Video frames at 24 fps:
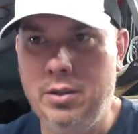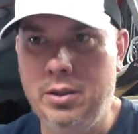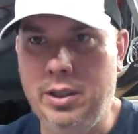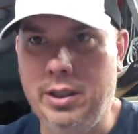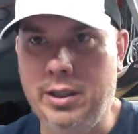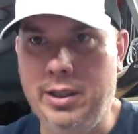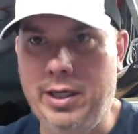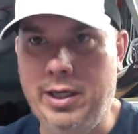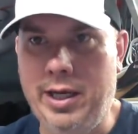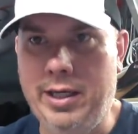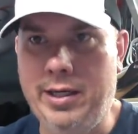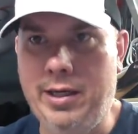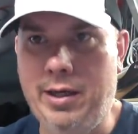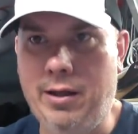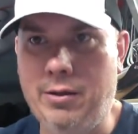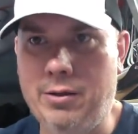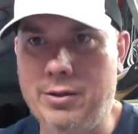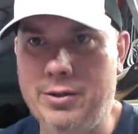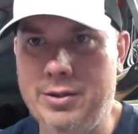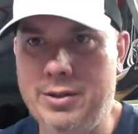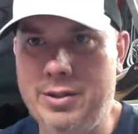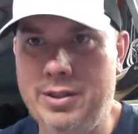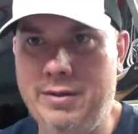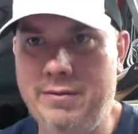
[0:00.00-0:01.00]
At
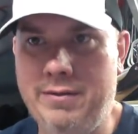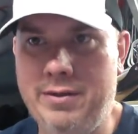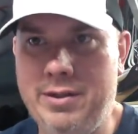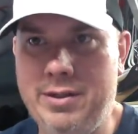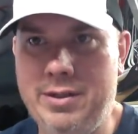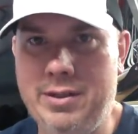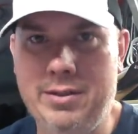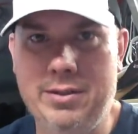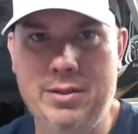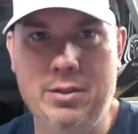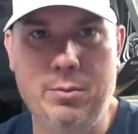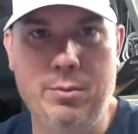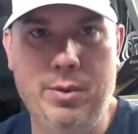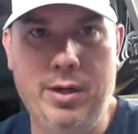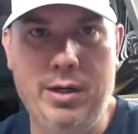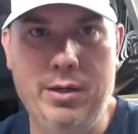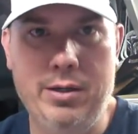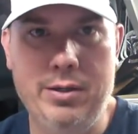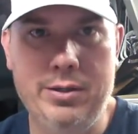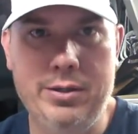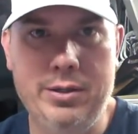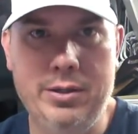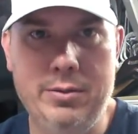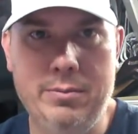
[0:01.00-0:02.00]
$9.70 on
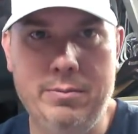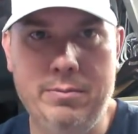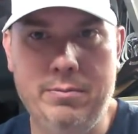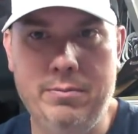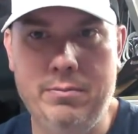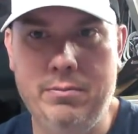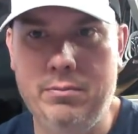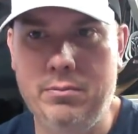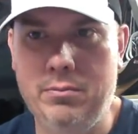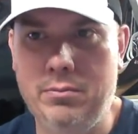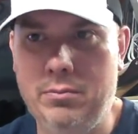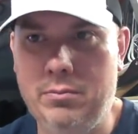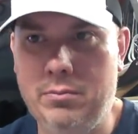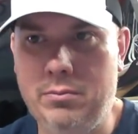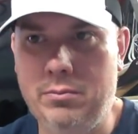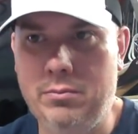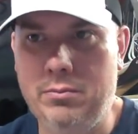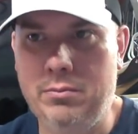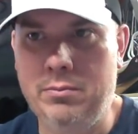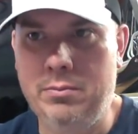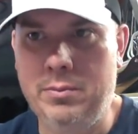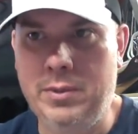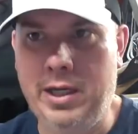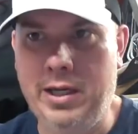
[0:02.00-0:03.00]
pirate ship,
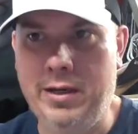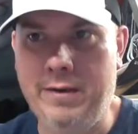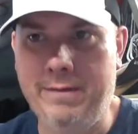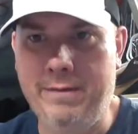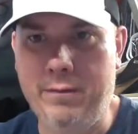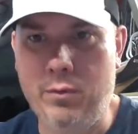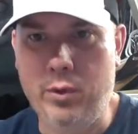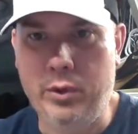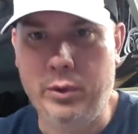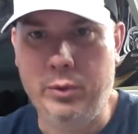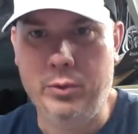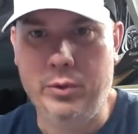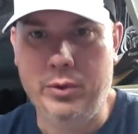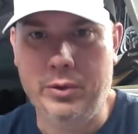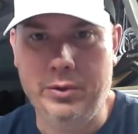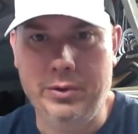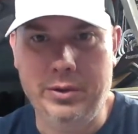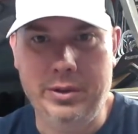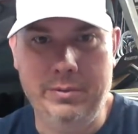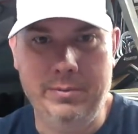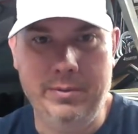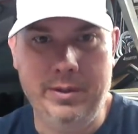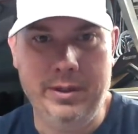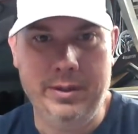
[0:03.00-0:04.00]
$9.41 on
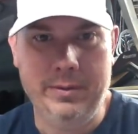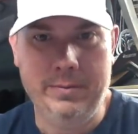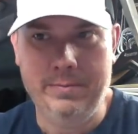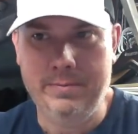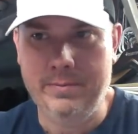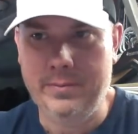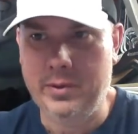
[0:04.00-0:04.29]
eBay.